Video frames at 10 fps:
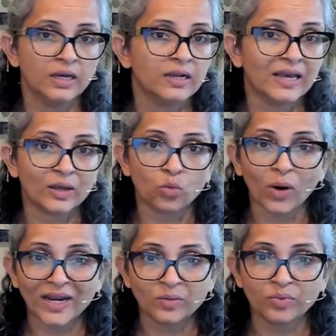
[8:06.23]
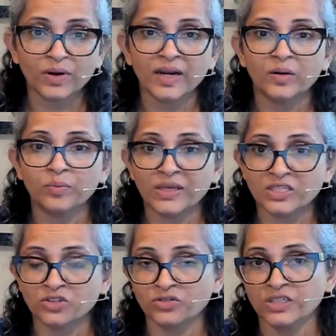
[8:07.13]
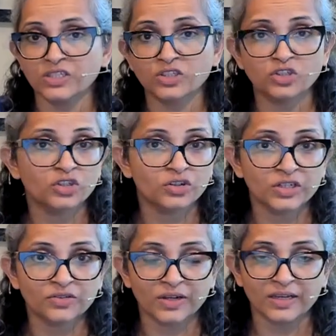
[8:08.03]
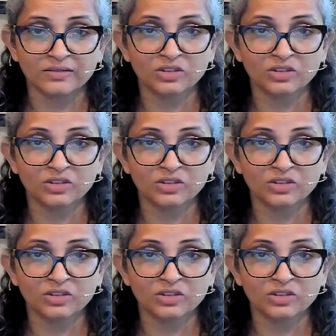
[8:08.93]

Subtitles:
like white bread, pastries, sugary drinks.